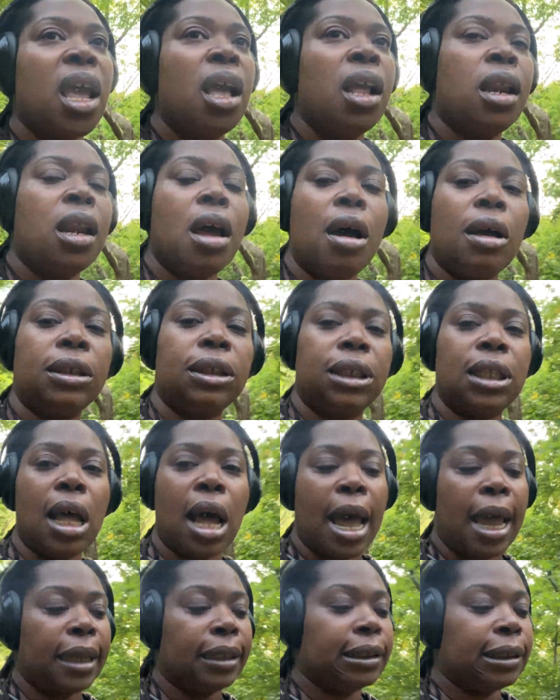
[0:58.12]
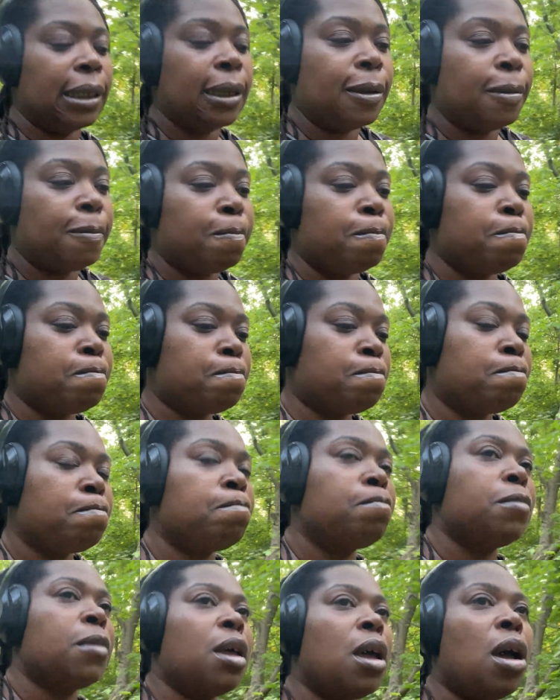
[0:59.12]
last night,
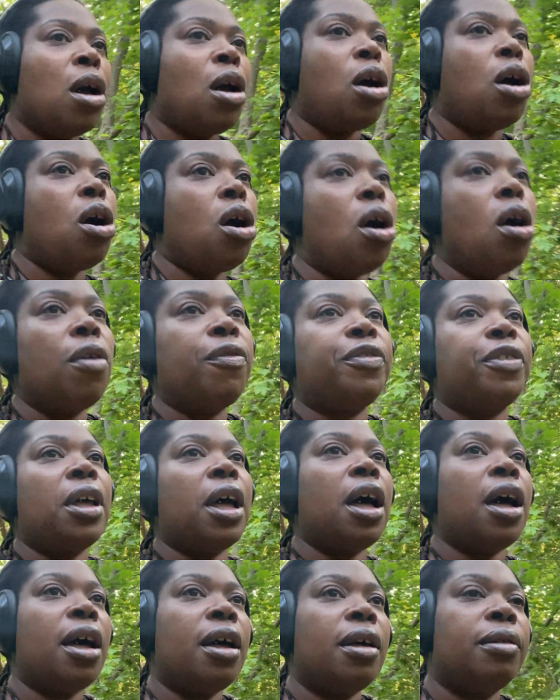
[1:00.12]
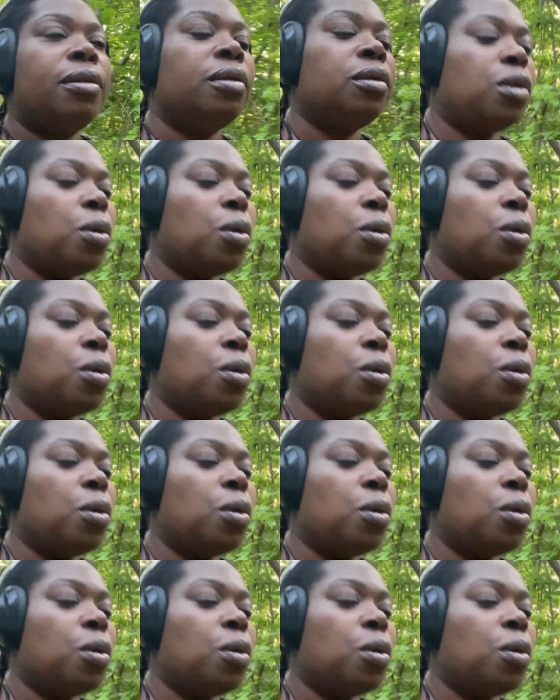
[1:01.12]
after the